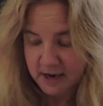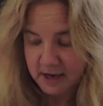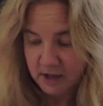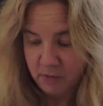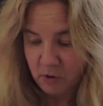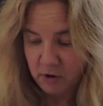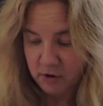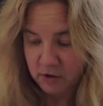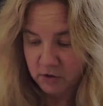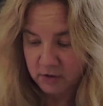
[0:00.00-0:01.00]
The
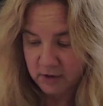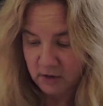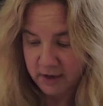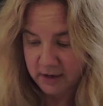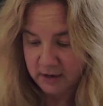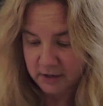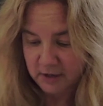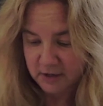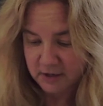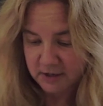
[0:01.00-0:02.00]
partners are unlikely to
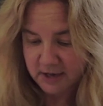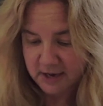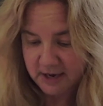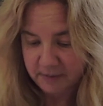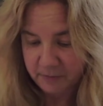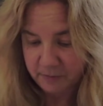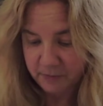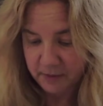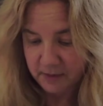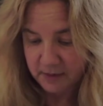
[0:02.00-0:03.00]
see
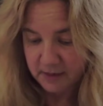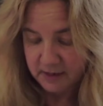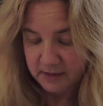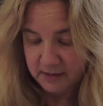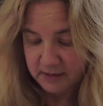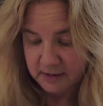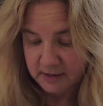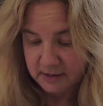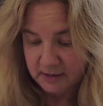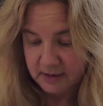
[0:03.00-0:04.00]

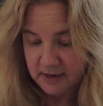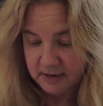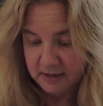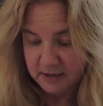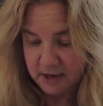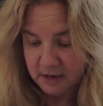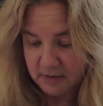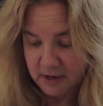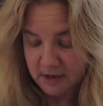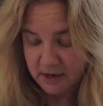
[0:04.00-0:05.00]
the
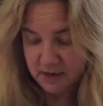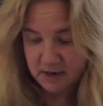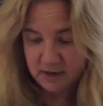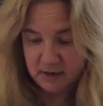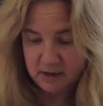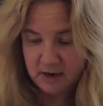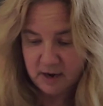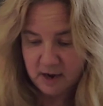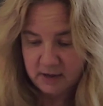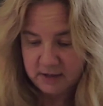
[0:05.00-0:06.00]
necessary
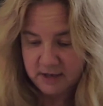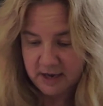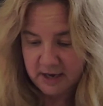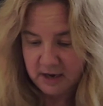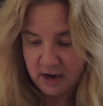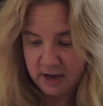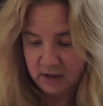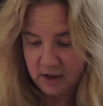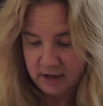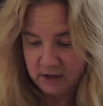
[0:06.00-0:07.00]
on-setting
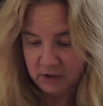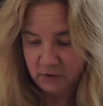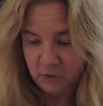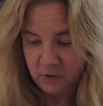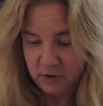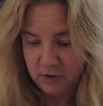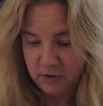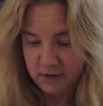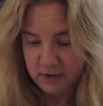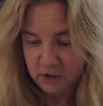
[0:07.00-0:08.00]
guidelines for their
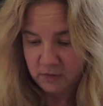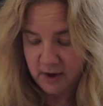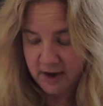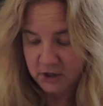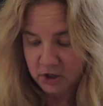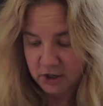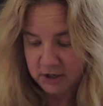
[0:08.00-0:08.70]
interactions,